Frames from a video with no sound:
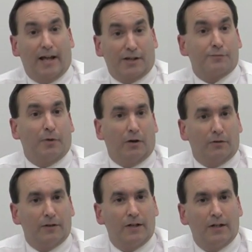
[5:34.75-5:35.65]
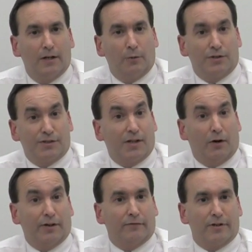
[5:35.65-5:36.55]
Expo, which is
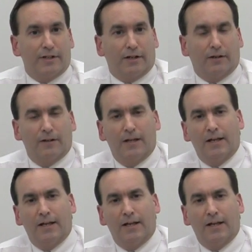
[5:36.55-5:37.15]
held every year.